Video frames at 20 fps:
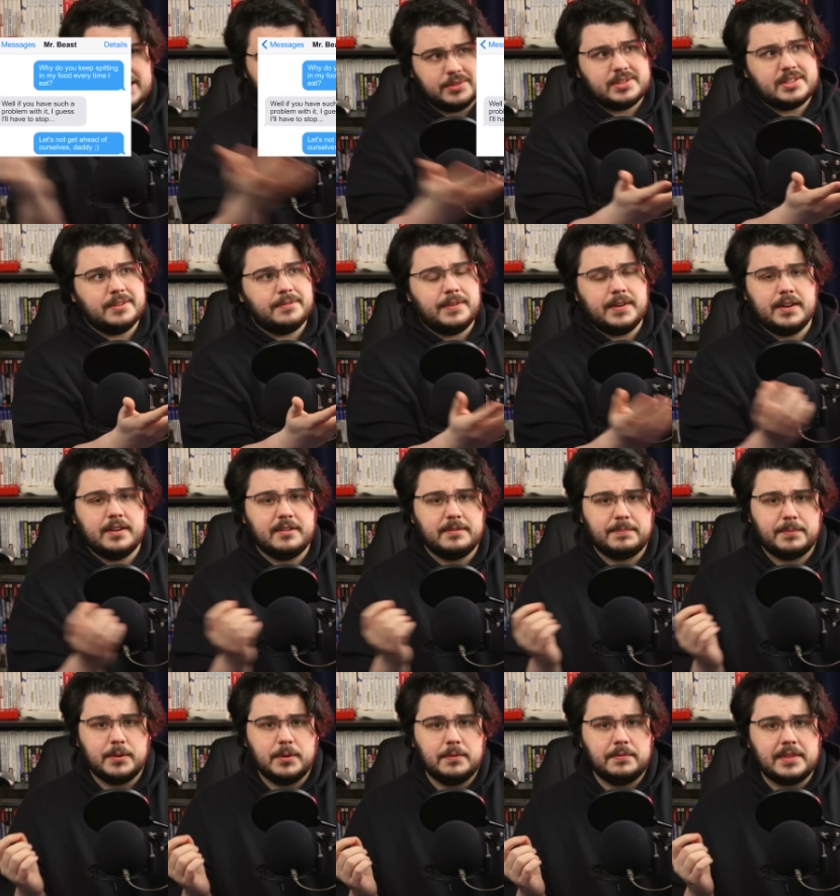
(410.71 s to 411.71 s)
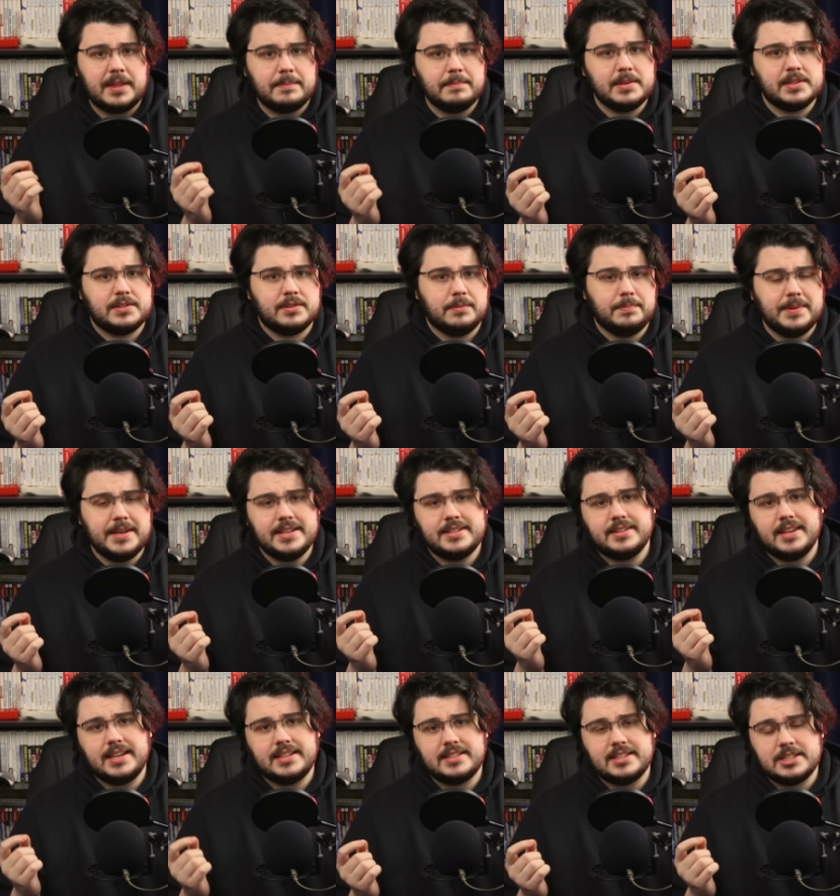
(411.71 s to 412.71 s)
here's definitive proof that Mr.
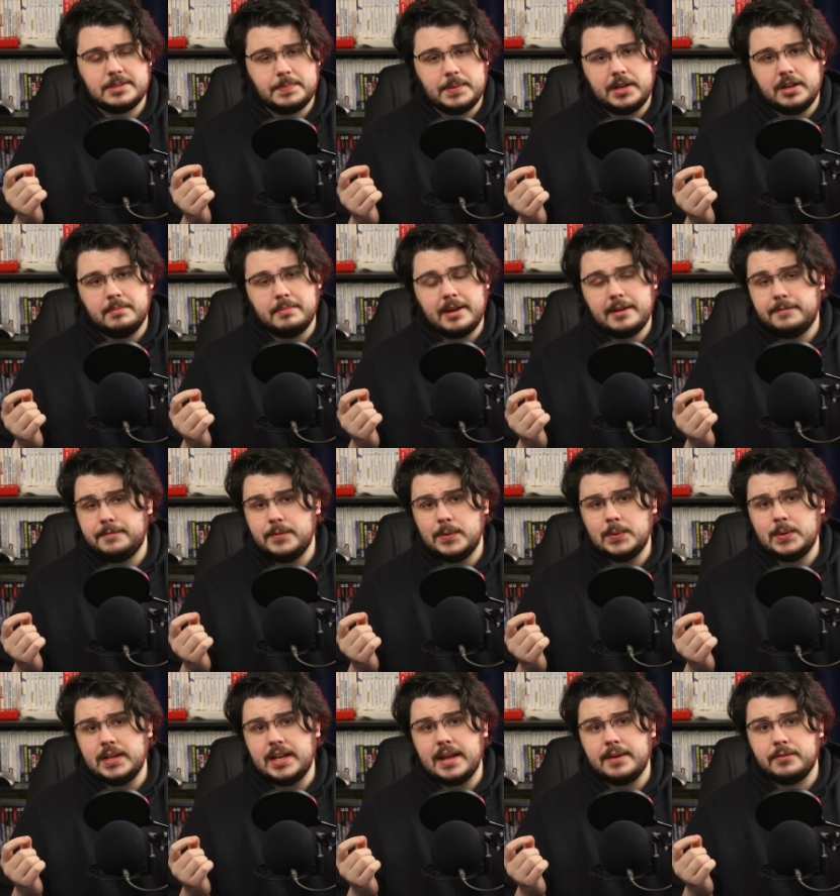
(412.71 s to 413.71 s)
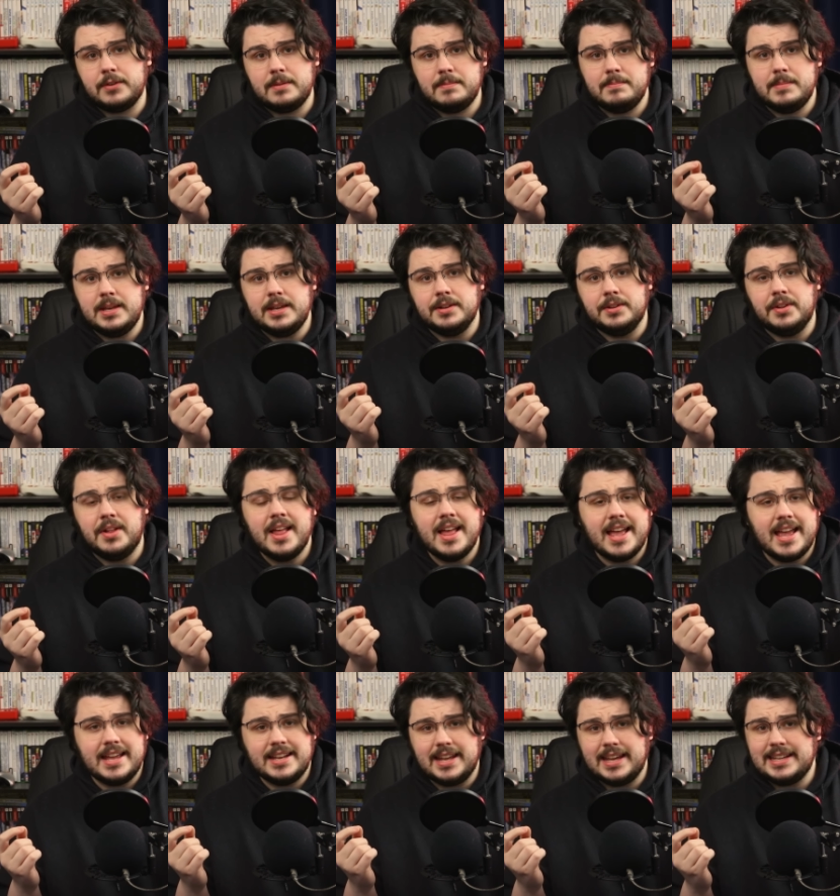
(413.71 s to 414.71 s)
Beast likes to spit on my food at every meal,
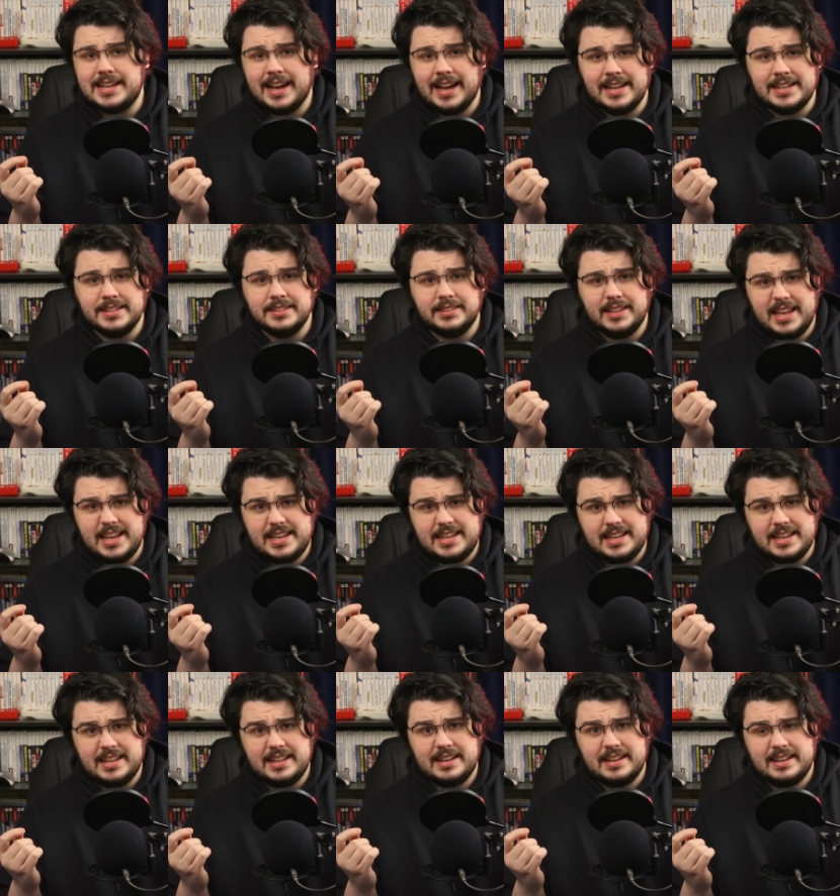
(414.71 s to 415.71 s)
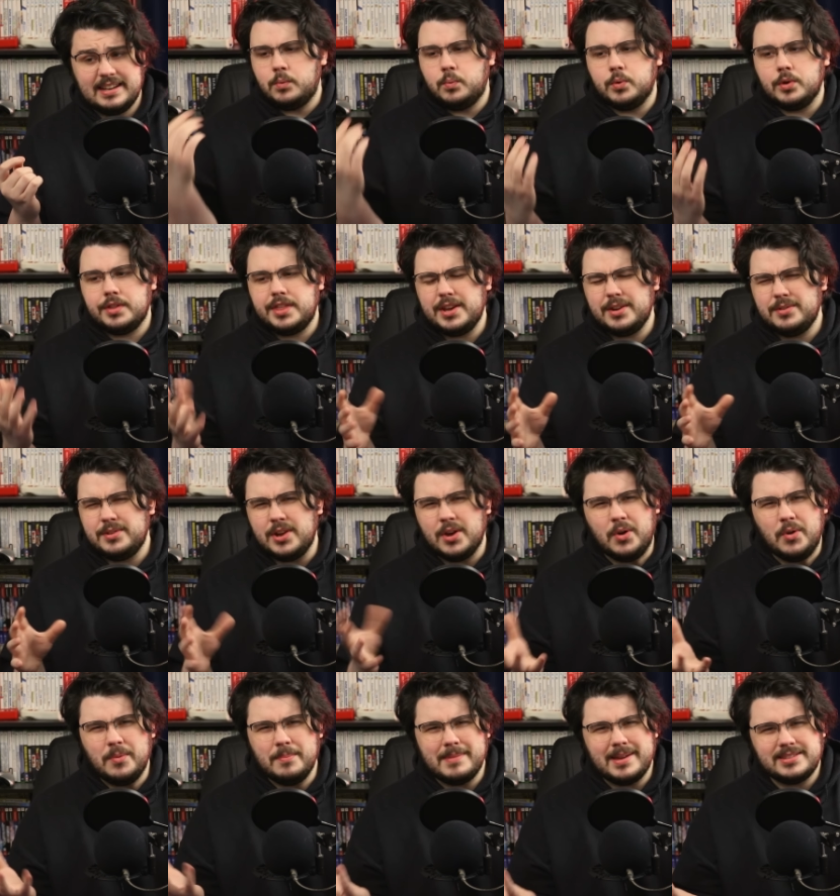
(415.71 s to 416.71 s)
and I kinda like it. Like, were there
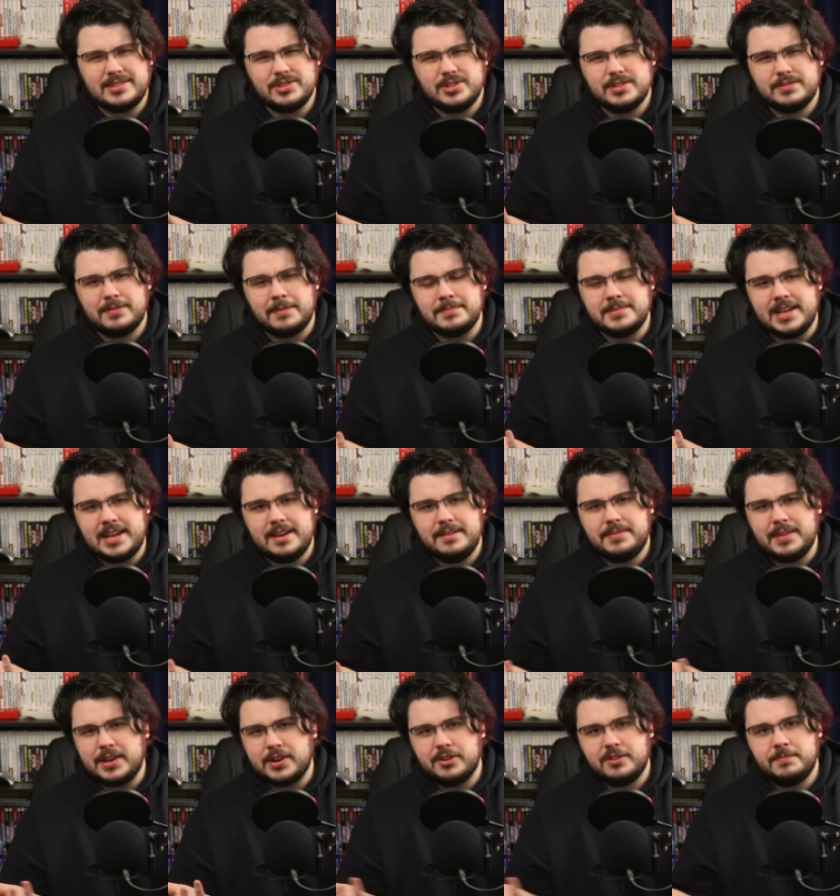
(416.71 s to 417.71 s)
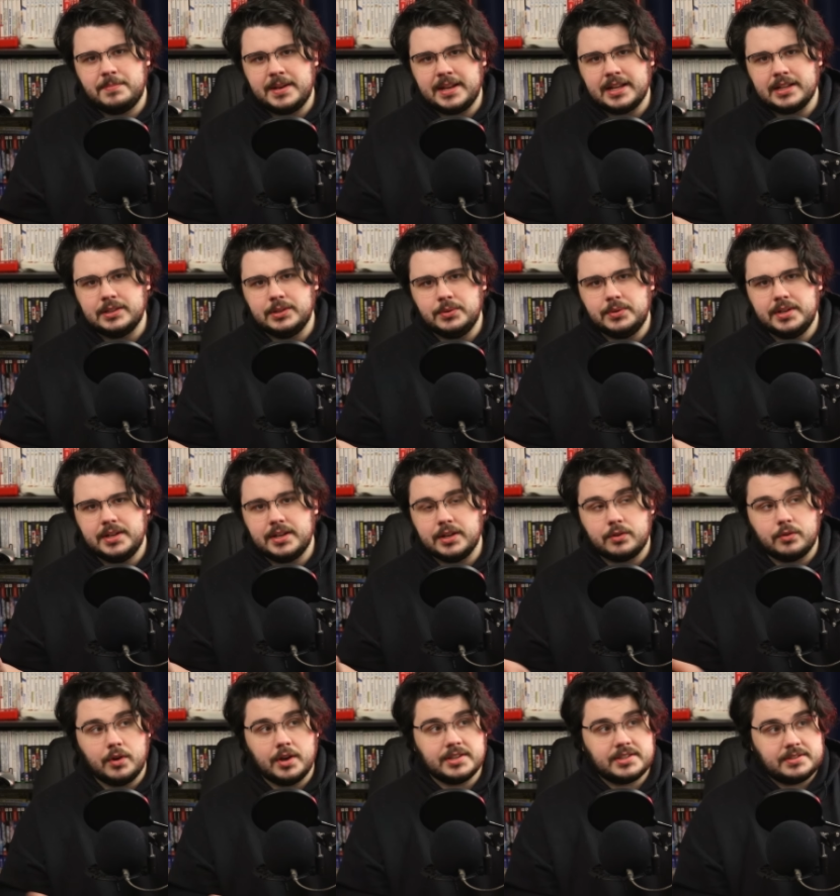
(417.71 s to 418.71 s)
no messages from Dave that could have been included
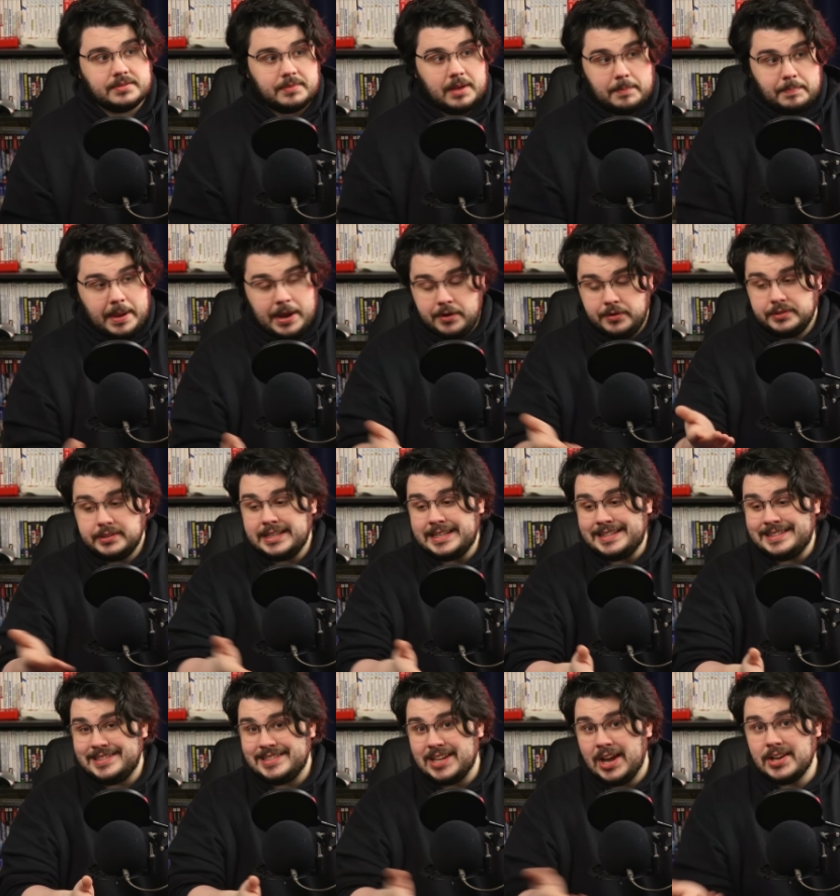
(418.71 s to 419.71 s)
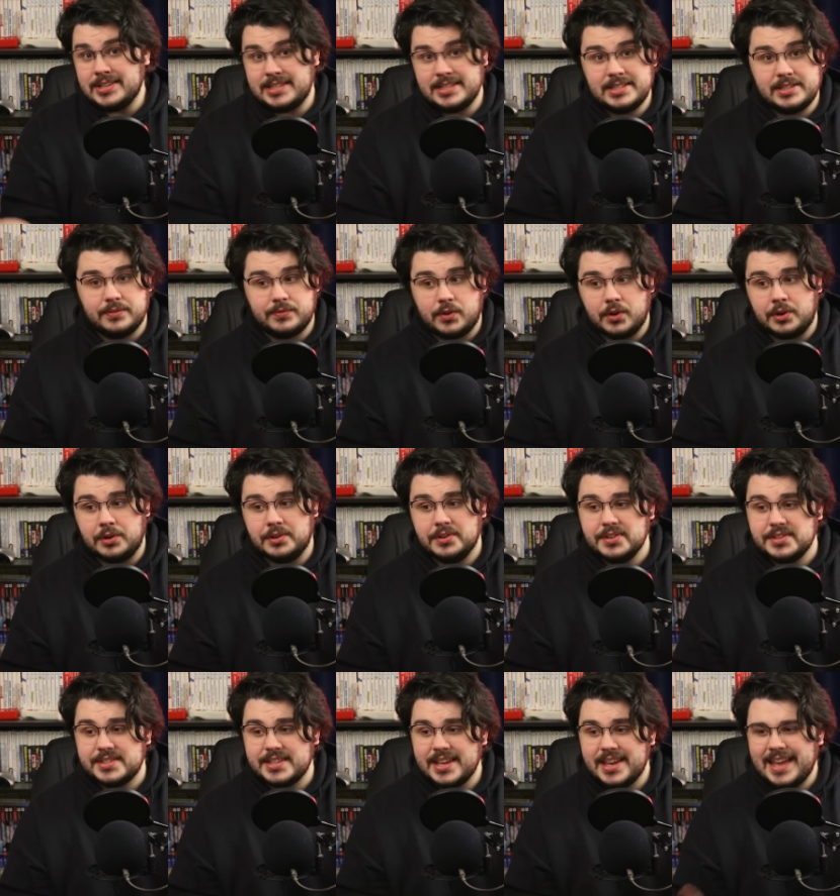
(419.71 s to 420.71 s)
across apparently dozens of
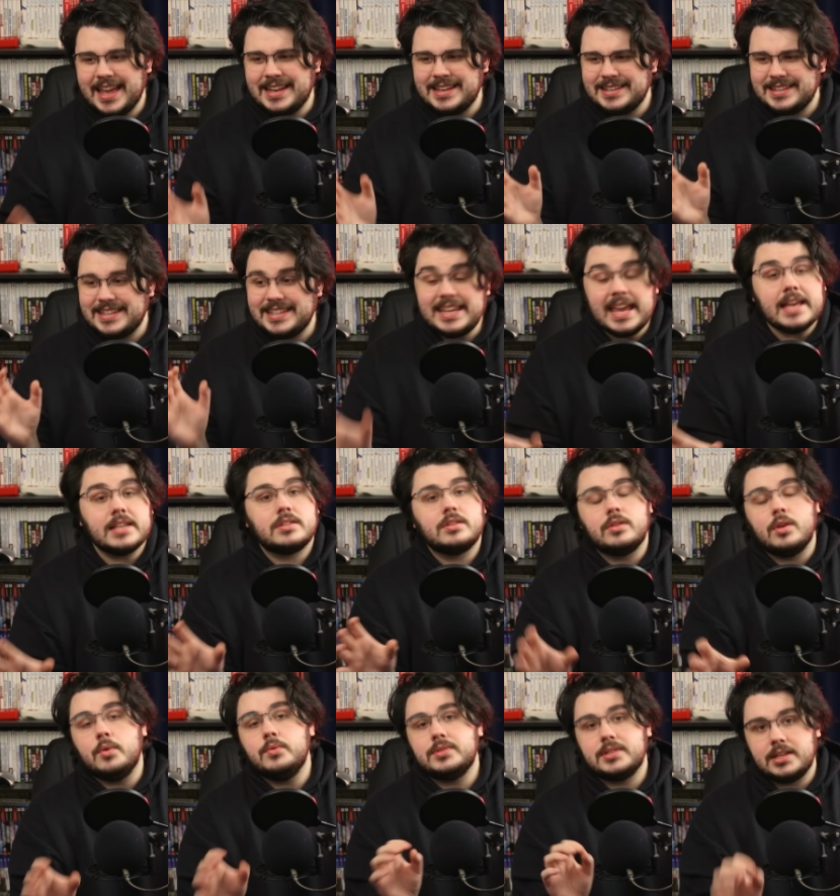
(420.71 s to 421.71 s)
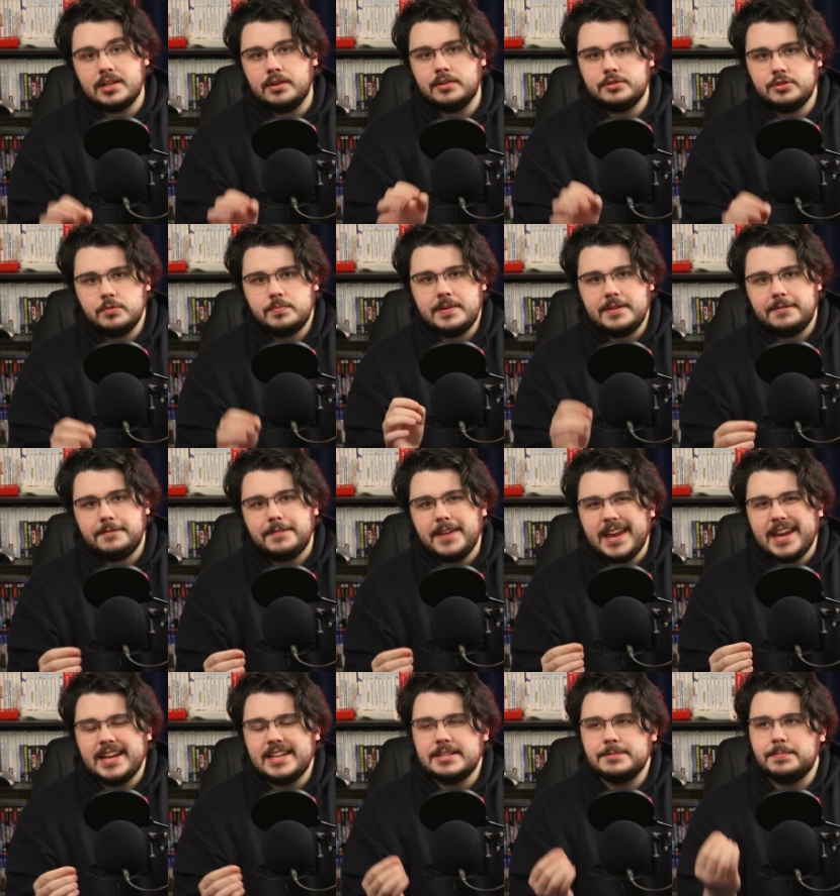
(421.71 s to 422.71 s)
girls? And yes, those can also be
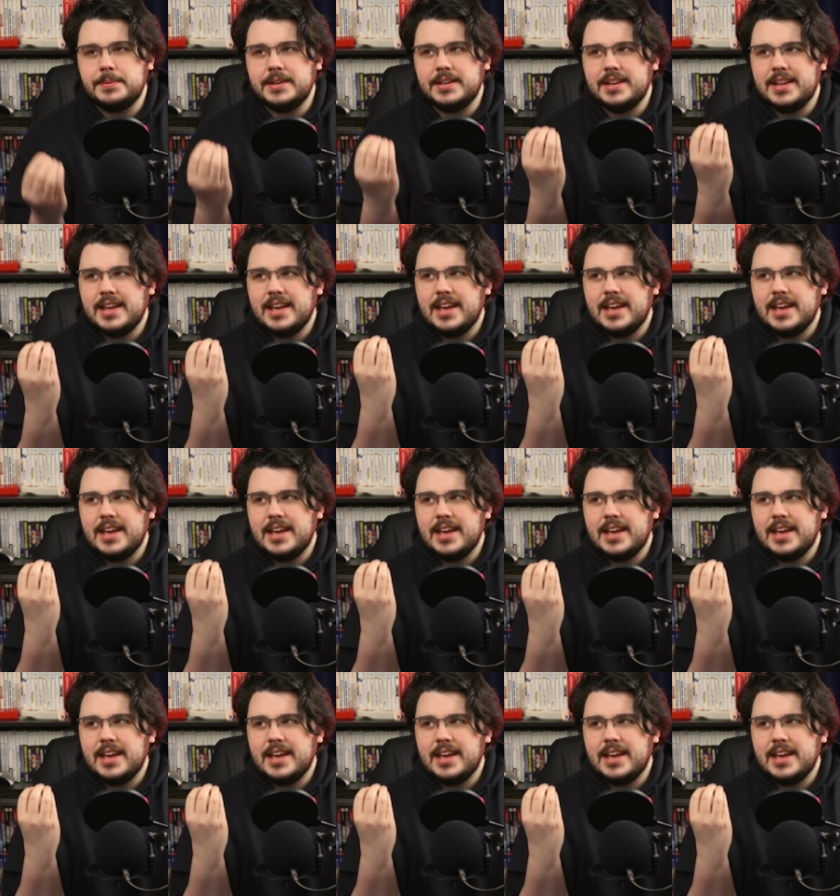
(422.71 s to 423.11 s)
faked, but